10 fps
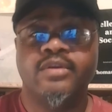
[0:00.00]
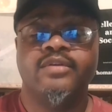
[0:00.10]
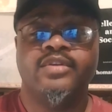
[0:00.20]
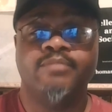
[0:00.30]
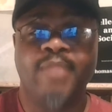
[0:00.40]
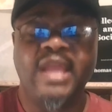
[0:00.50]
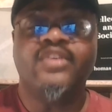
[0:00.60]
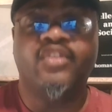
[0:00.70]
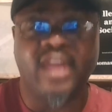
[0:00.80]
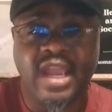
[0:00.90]
to make
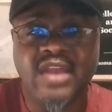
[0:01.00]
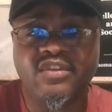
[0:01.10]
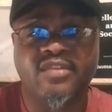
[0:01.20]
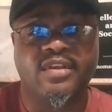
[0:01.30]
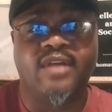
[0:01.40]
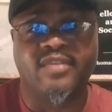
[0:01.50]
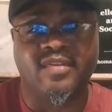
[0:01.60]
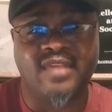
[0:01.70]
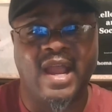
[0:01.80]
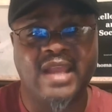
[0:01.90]
changes in our
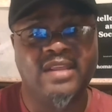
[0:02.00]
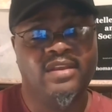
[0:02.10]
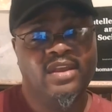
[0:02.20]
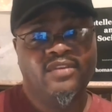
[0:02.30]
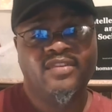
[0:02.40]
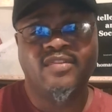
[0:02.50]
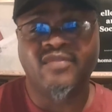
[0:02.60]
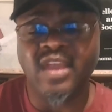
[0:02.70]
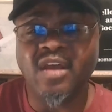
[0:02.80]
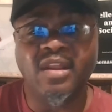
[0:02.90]
society
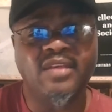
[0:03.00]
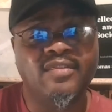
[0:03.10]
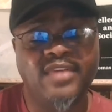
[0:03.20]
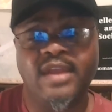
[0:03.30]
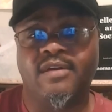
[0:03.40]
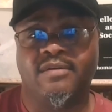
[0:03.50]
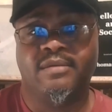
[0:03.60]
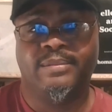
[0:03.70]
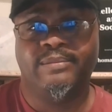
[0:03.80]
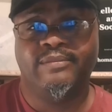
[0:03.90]
still is there
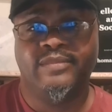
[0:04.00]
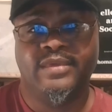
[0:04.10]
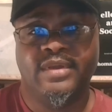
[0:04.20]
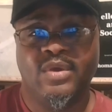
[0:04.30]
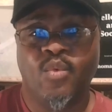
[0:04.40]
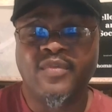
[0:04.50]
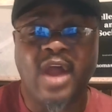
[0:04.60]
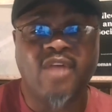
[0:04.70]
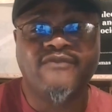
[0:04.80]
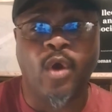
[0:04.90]
with
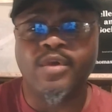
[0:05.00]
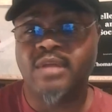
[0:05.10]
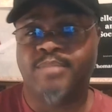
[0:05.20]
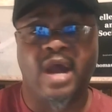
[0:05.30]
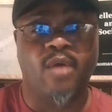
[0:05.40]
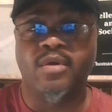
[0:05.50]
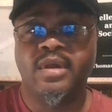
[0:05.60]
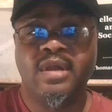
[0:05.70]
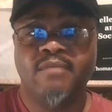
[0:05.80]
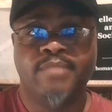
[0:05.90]
our voting power.
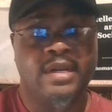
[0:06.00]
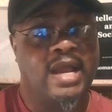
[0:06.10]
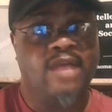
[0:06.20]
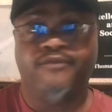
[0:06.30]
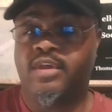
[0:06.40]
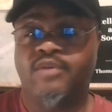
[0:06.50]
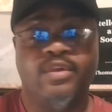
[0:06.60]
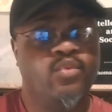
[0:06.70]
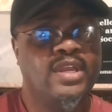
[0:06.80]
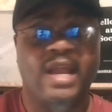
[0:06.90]
But I feel
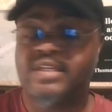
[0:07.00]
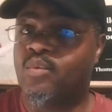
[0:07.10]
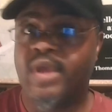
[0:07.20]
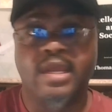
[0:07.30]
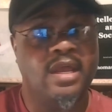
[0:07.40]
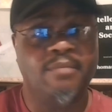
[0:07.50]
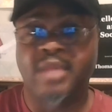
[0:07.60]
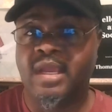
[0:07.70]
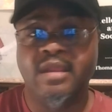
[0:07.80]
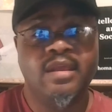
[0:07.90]
that we got to wake up,
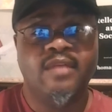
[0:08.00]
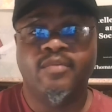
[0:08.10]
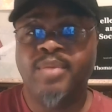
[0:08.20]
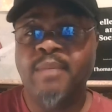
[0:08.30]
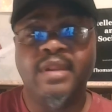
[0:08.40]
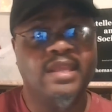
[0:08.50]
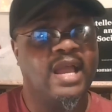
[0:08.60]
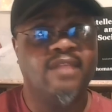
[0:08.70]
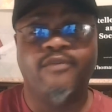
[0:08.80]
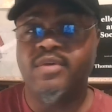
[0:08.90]
man. The people in
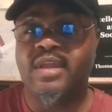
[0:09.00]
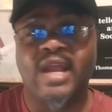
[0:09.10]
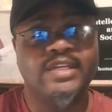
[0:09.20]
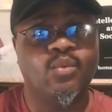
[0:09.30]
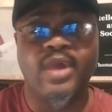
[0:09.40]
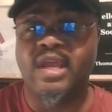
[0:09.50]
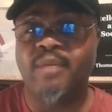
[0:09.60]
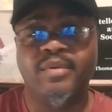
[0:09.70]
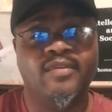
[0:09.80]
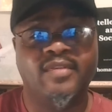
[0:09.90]
California got to wake
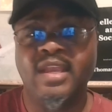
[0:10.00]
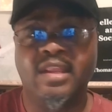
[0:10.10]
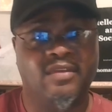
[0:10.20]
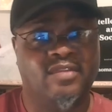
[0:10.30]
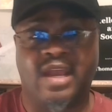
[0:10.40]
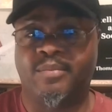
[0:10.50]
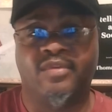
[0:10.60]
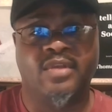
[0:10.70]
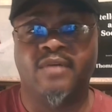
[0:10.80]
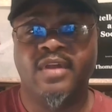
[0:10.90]
up and see this type of
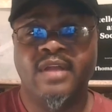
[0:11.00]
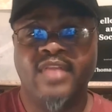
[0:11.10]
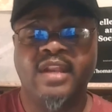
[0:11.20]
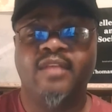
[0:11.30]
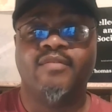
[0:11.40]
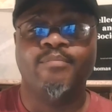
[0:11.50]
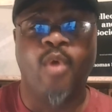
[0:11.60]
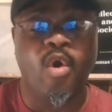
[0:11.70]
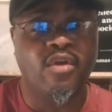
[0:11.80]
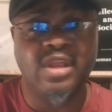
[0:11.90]
stuff that is
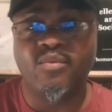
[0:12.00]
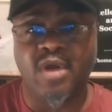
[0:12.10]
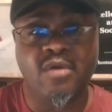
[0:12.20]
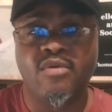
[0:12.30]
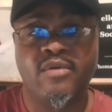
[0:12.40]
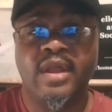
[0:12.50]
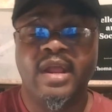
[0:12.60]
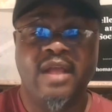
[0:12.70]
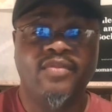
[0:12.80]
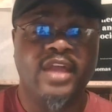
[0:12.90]
morally wrong
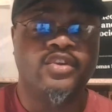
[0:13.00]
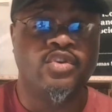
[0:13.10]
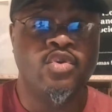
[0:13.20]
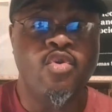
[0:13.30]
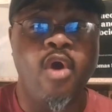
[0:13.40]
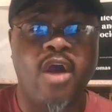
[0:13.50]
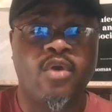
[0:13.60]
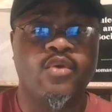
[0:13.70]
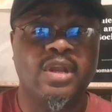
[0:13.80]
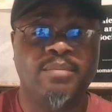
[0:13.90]
and that you are
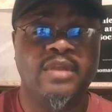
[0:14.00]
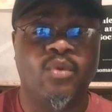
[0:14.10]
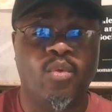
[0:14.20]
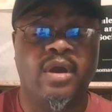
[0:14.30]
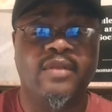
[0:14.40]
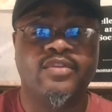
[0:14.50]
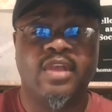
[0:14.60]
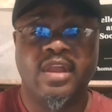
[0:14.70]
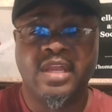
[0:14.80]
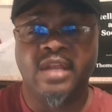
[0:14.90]
going to be the ones
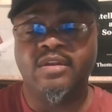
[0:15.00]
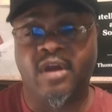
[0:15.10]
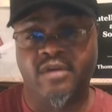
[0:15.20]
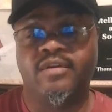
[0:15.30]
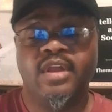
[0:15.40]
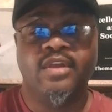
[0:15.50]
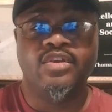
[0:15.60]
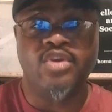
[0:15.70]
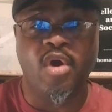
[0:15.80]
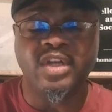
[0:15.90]
getting hurt.
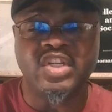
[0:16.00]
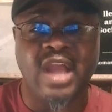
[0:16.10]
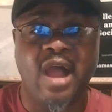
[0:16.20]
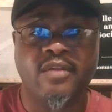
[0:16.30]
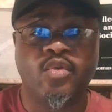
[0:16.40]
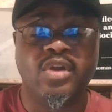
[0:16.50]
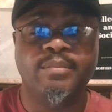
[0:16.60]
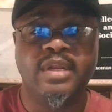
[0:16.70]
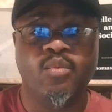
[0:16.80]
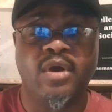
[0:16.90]
Your child is going to
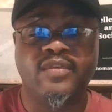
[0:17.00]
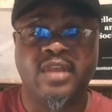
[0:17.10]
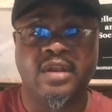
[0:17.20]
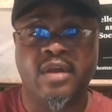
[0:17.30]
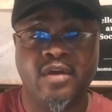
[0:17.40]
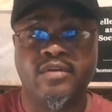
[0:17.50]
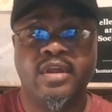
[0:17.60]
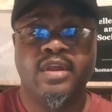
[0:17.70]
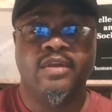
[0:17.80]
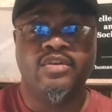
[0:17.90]
be the ones getting hurt.
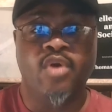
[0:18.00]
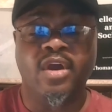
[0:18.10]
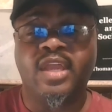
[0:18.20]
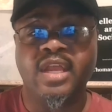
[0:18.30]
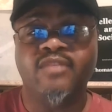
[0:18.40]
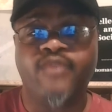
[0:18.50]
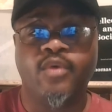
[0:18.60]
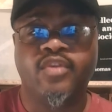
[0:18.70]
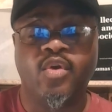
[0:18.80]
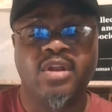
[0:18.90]
Your kin
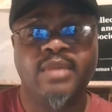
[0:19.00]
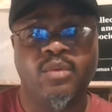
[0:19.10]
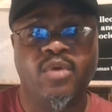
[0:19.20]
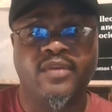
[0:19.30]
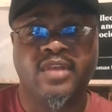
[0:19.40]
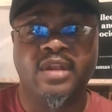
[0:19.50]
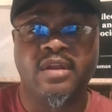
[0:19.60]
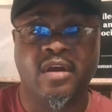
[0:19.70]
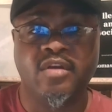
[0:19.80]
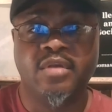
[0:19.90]
folks are going to be the ones getting
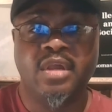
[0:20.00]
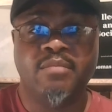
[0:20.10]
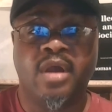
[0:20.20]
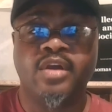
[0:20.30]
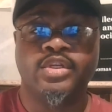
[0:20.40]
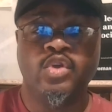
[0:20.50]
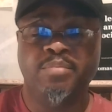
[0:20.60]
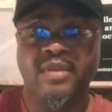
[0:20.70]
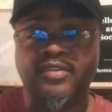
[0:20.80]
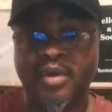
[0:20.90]
hurt because you've
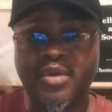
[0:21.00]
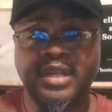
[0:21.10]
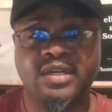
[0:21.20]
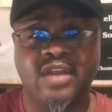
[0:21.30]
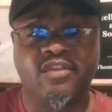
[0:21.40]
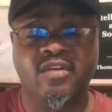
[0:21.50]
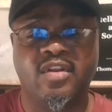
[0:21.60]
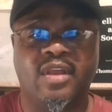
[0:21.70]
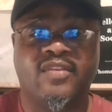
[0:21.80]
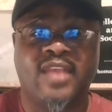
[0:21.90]
been so conditioned
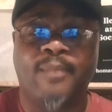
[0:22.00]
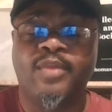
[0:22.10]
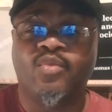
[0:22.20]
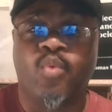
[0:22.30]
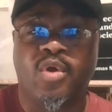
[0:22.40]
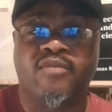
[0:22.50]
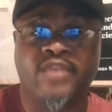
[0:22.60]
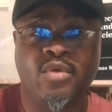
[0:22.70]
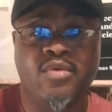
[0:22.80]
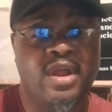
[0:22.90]
to accept this
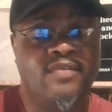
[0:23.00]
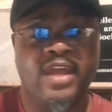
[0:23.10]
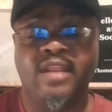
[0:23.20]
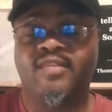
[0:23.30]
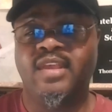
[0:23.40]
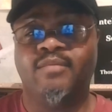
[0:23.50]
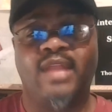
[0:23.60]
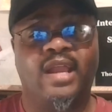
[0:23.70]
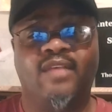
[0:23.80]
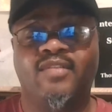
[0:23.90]
worldview that it seems
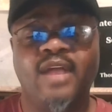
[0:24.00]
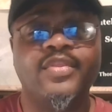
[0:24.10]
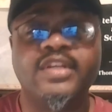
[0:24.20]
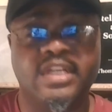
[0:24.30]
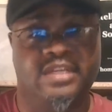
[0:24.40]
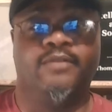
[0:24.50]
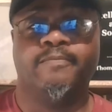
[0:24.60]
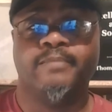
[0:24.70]
like it's nothing to you.